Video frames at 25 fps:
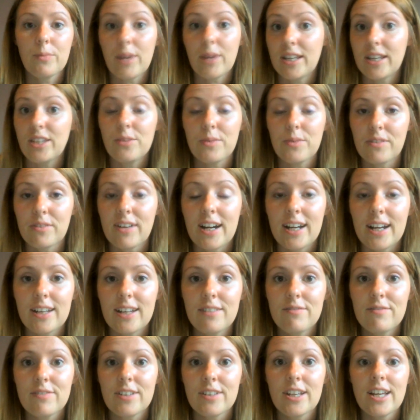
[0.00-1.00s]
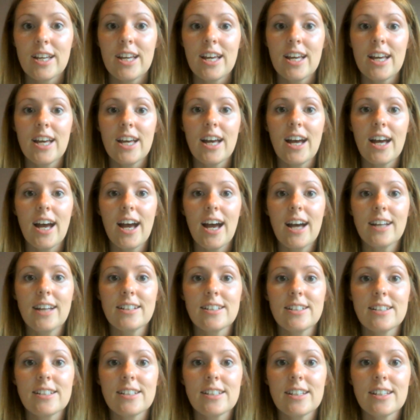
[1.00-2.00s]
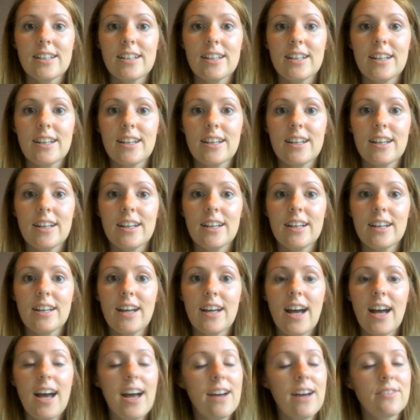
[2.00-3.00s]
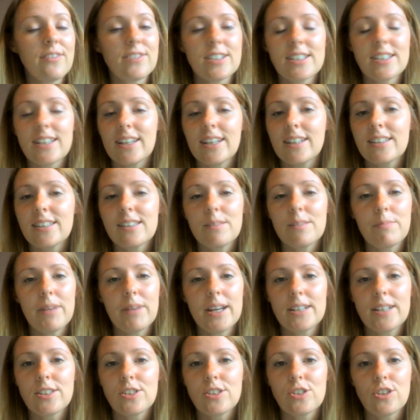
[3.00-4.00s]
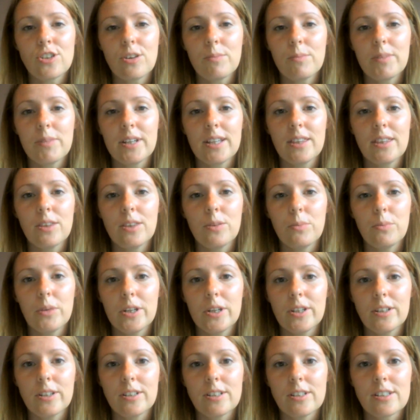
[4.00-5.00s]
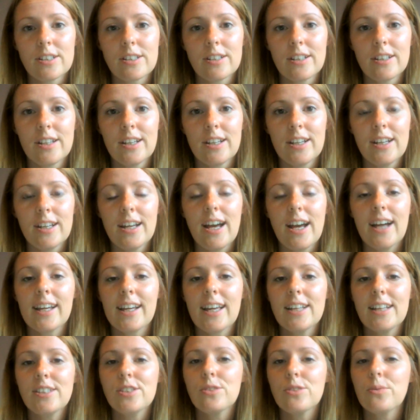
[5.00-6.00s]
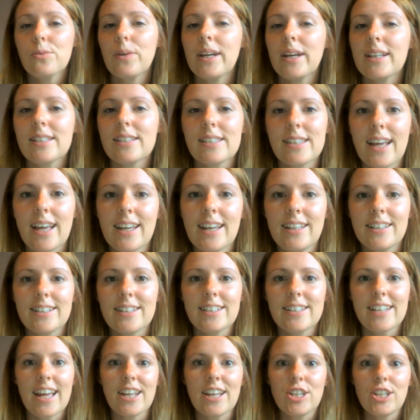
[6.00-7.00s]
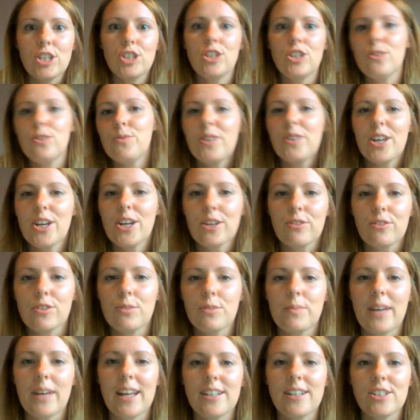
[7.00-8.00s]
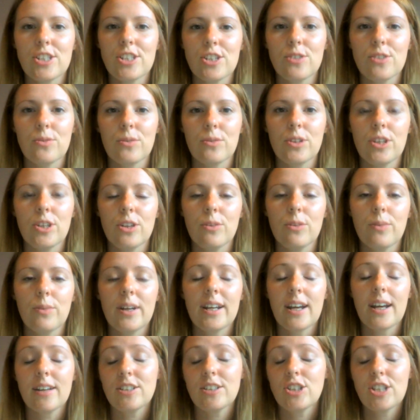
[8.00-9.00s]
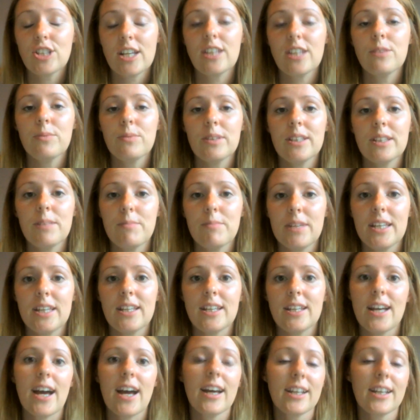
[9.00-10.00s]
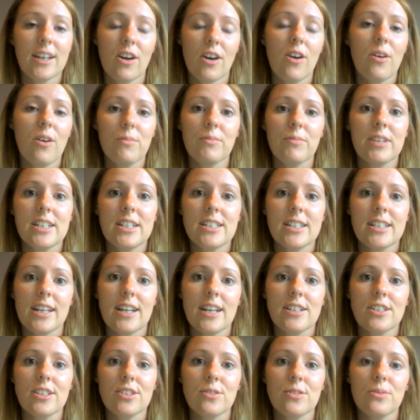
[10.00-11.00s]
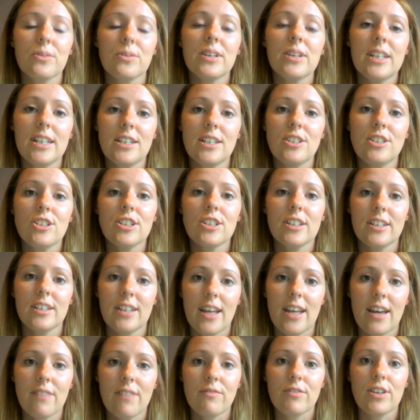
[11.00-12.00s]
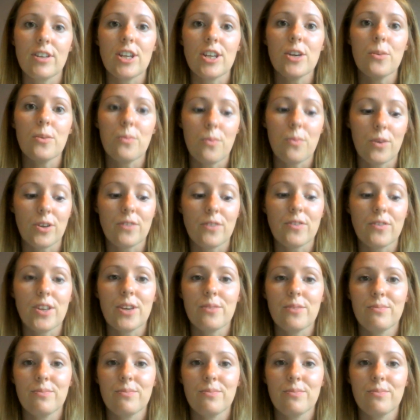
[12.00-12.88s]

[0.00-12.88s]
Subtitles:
you arrive, and I have to say it's the best job in the world. I get so excited getting a new year group, getting to know you, and I genuinely mean it. I can't wait to get to know each and every one of you.